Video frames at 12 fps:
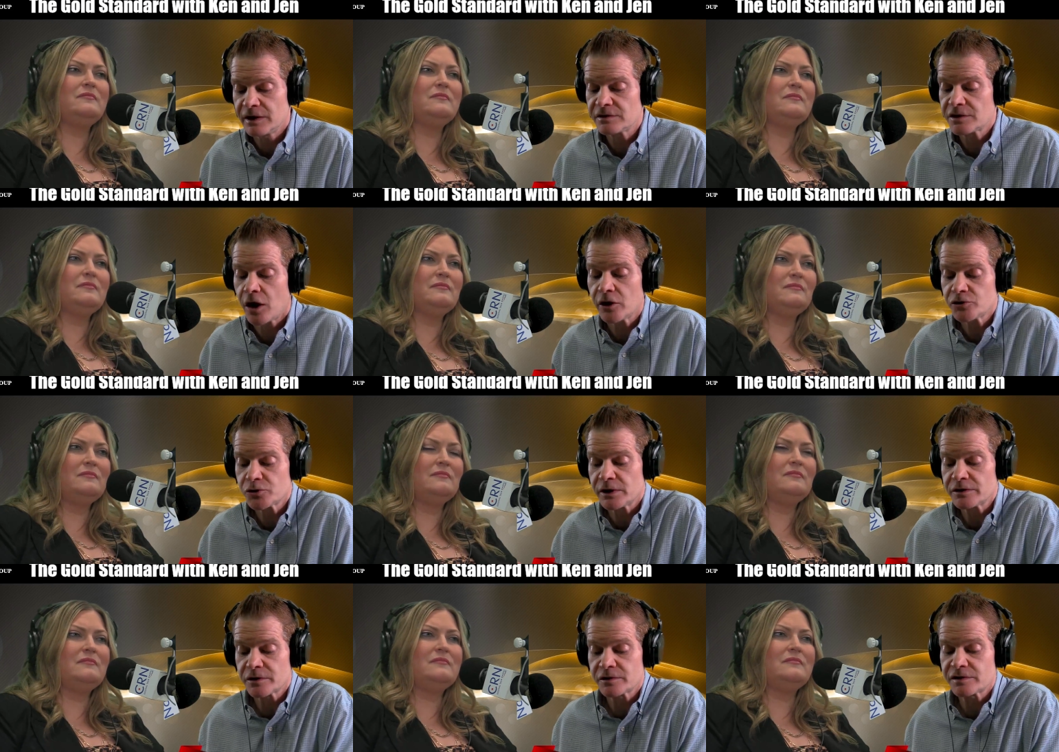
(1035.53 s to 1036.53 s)

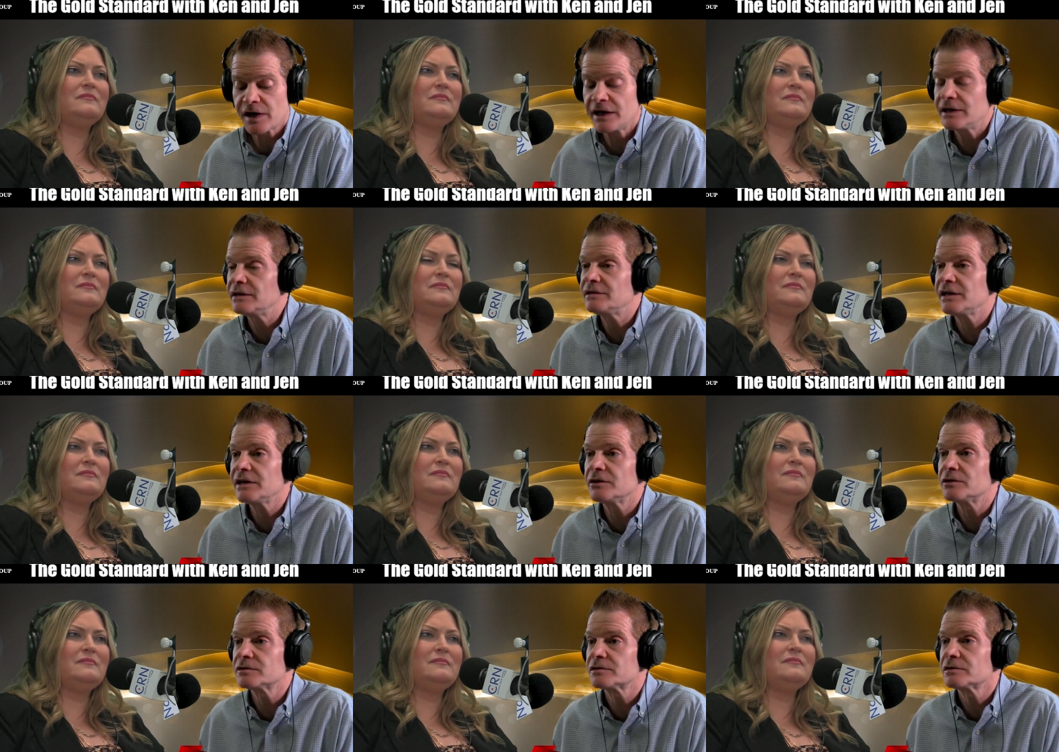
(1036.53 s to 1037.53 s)
Speaker 1: countries are signing
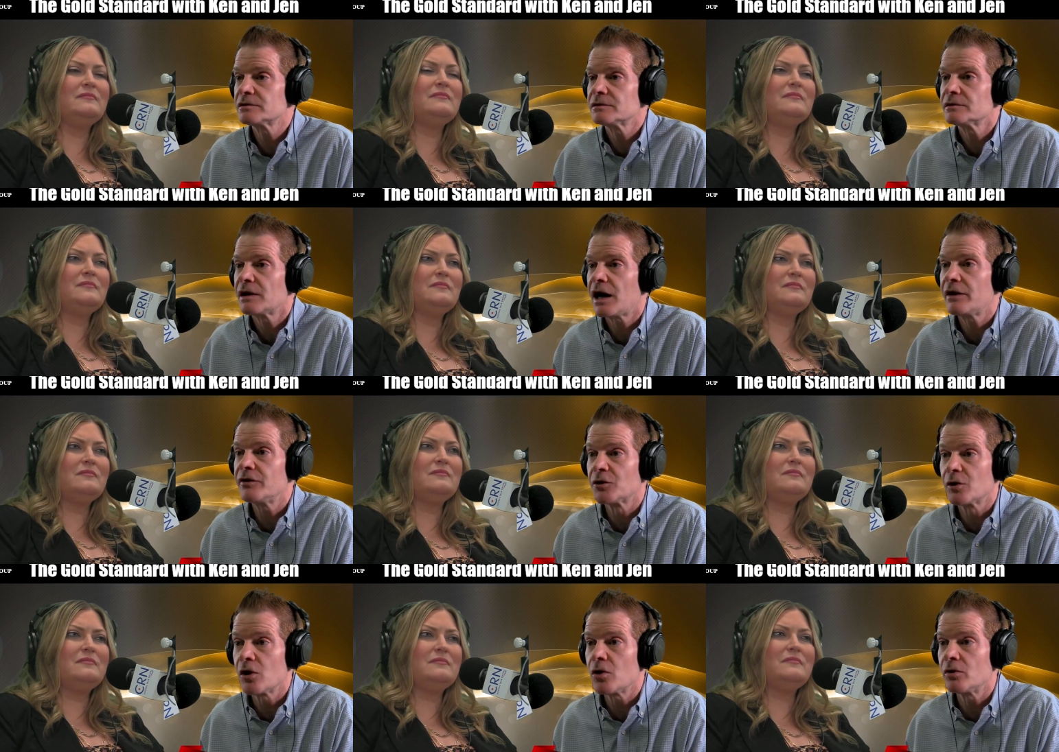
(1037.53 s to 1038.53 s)
deals on their
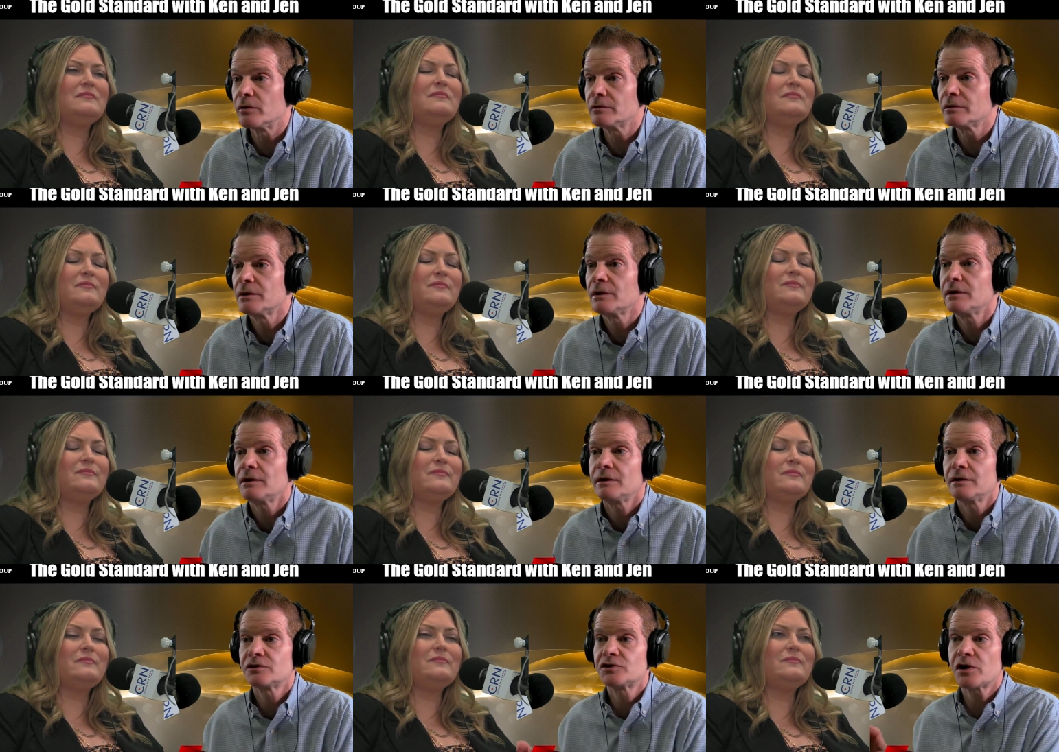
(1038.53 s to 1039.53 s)
own,
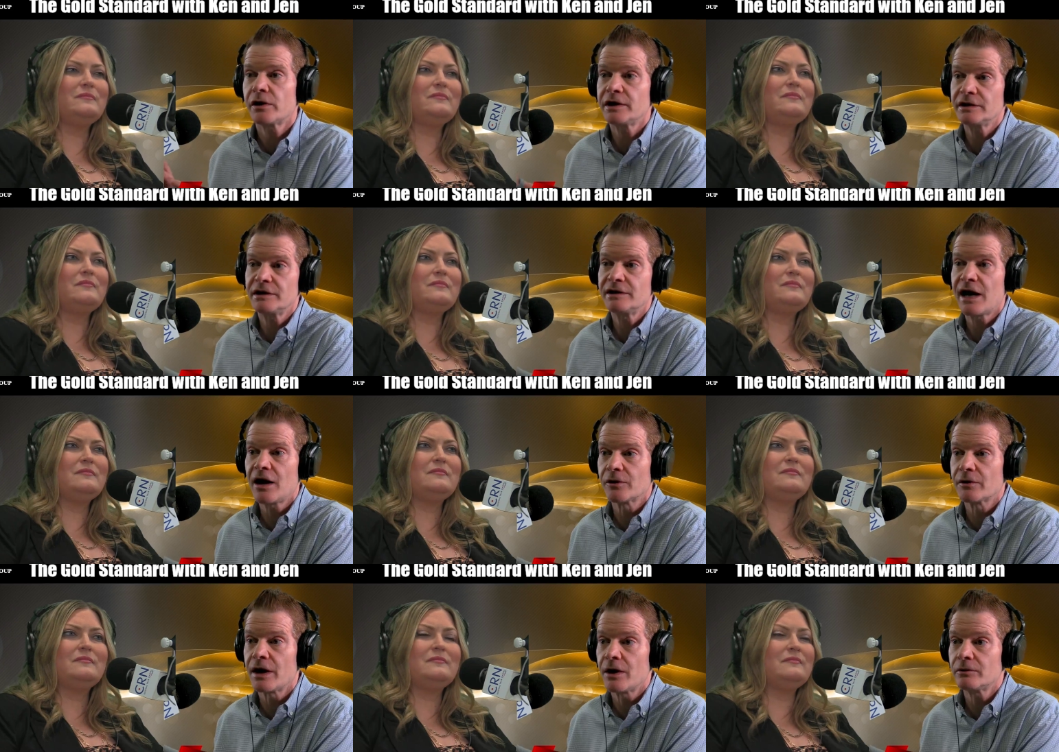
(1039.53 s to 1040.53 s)
shutting the dollar
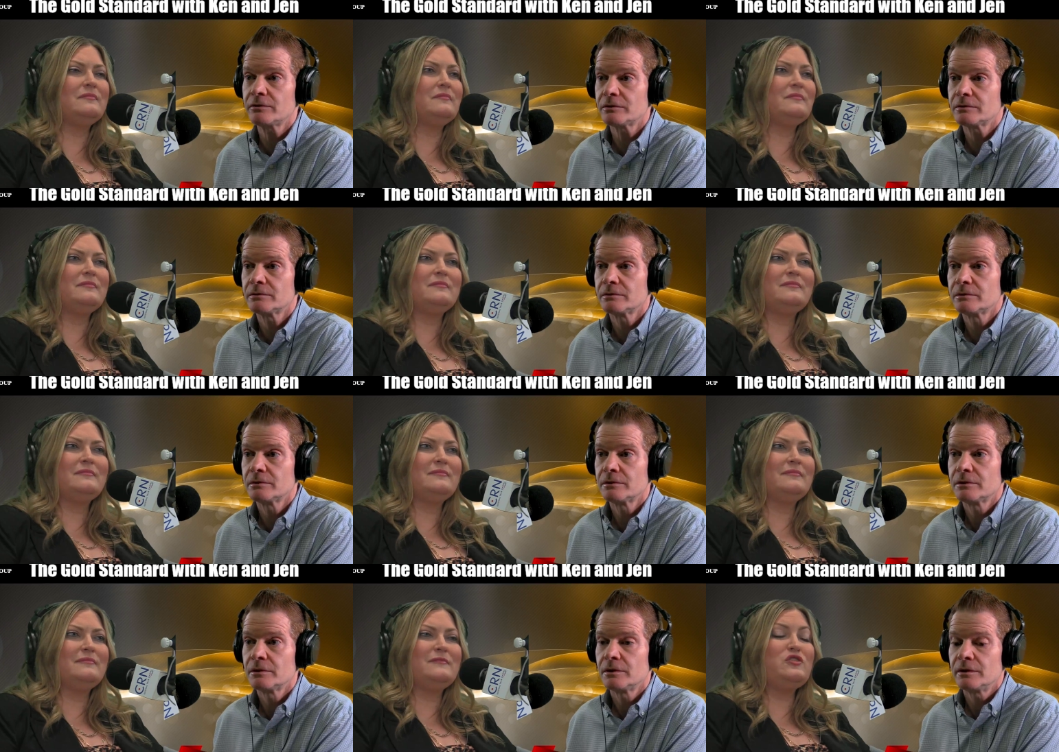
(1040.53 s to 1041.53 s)
out.
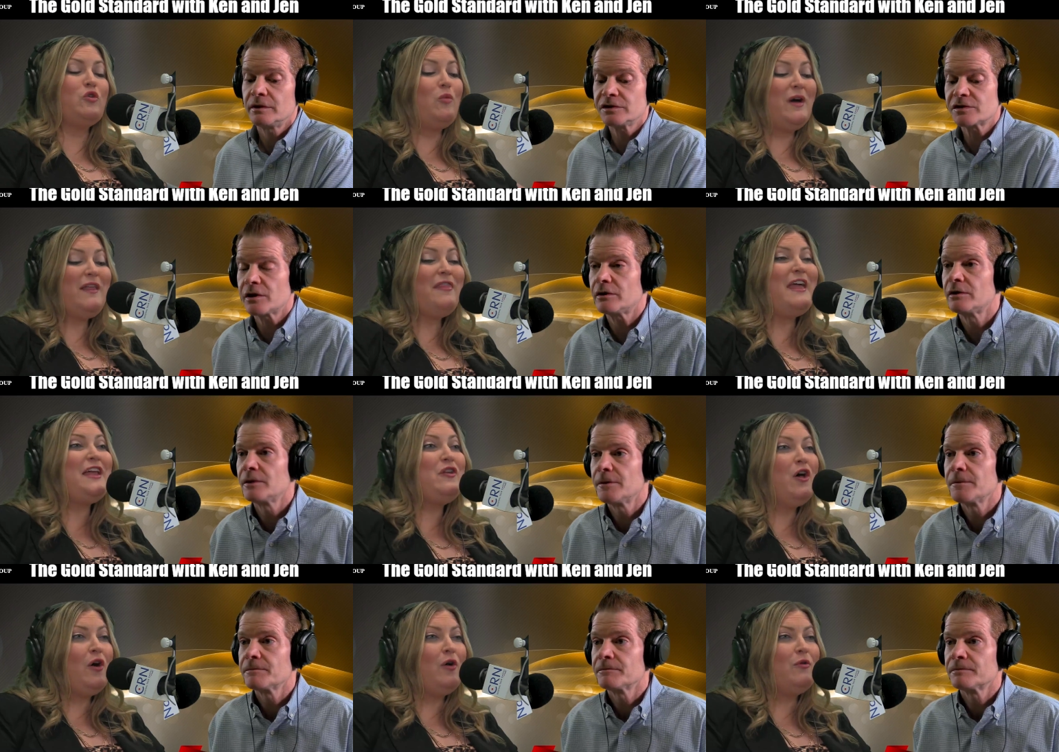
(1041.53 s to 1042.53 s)
Speaker 2: So these what are, do they
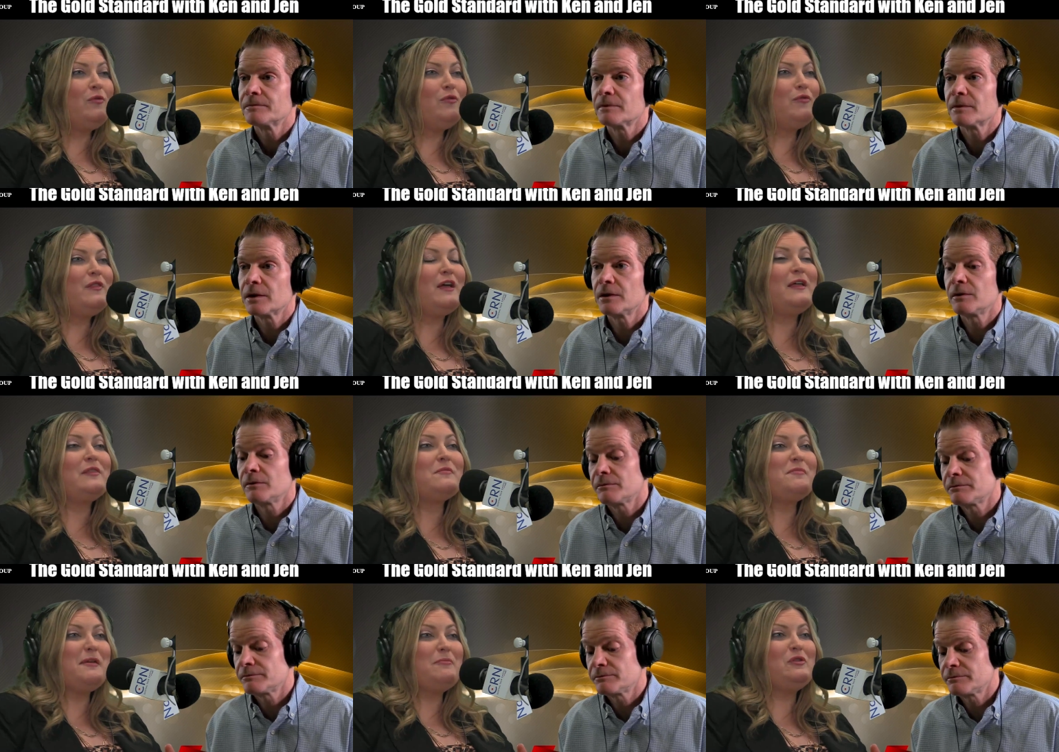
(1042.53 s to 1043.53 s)
know that the
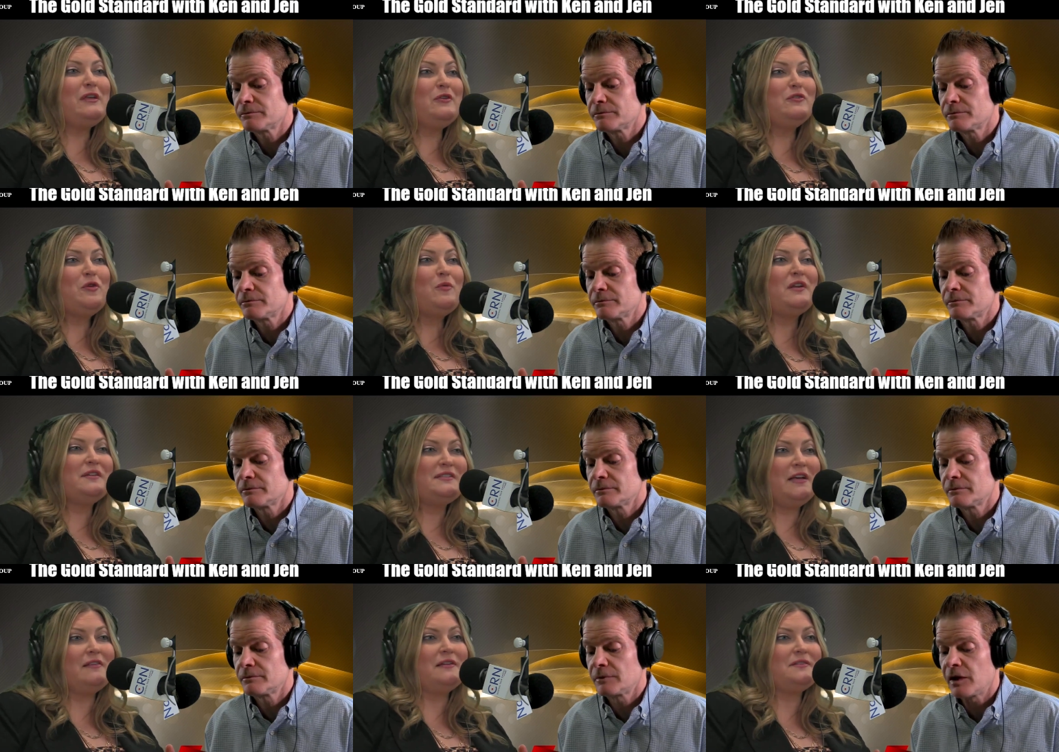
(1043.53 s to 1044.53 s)
people here don't want to
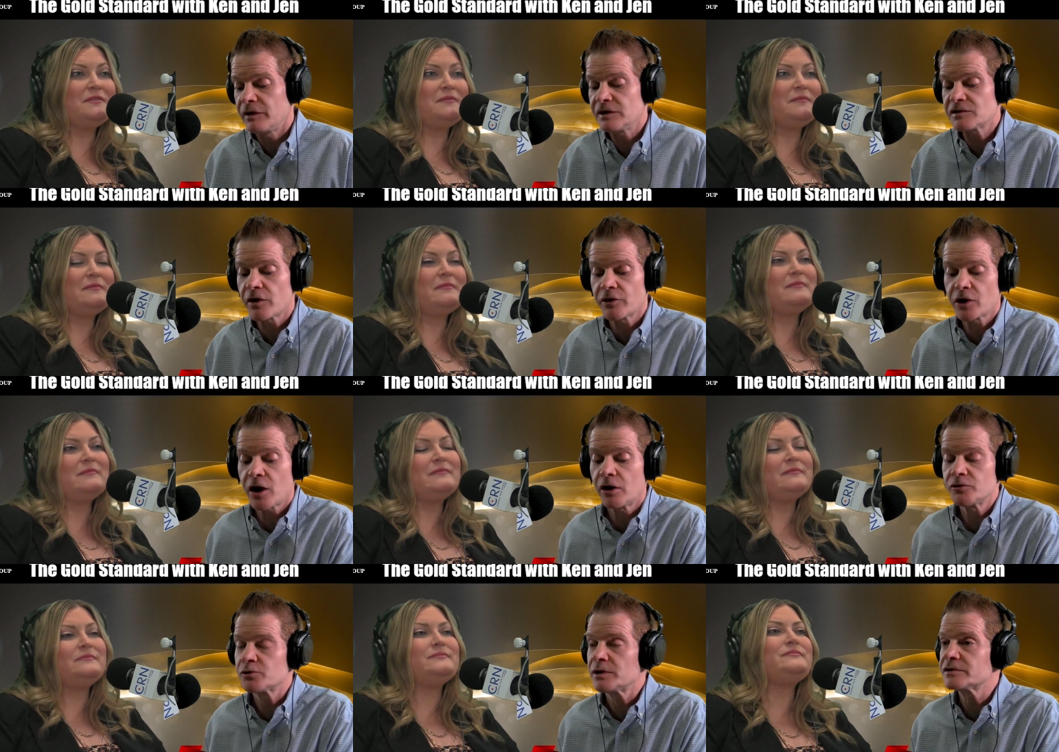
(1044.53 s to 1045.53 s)
tell us?
Speaker 1: These other
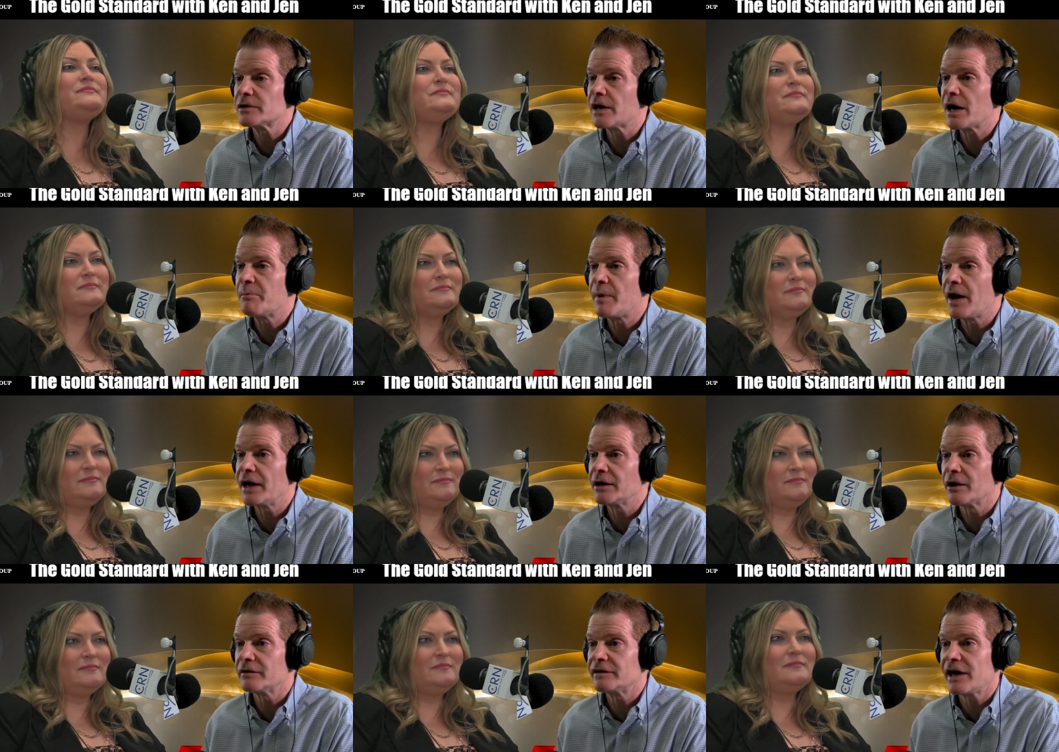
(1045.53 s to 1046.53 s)
countries are not buying
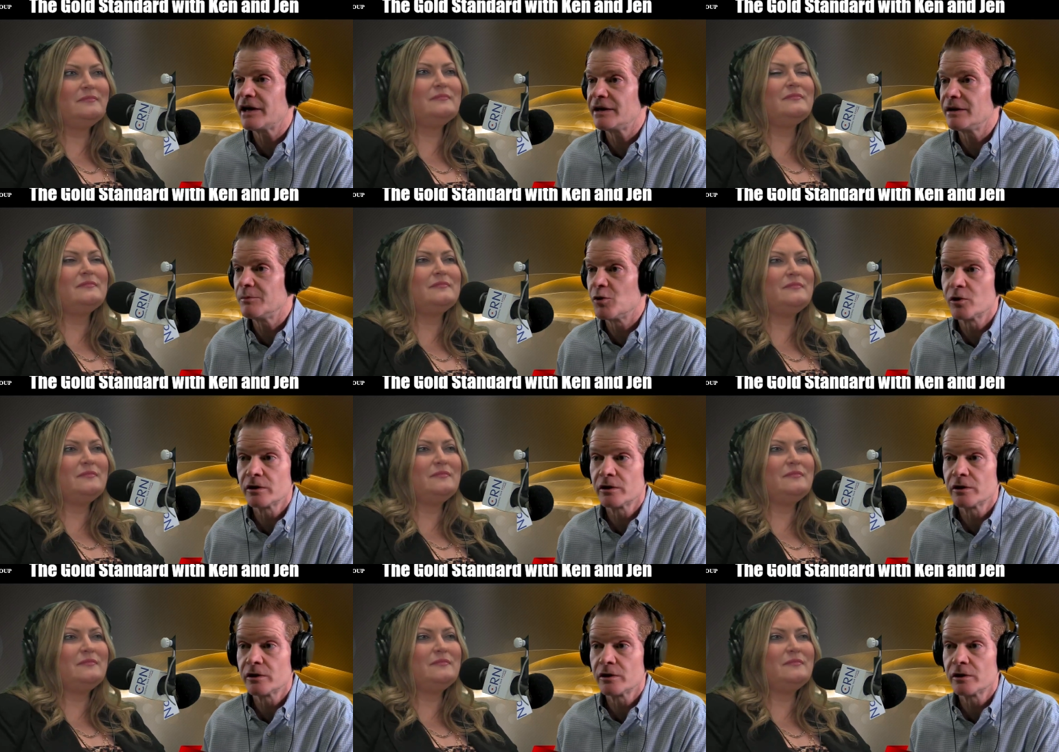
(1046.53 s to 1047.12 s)
our debt anymore.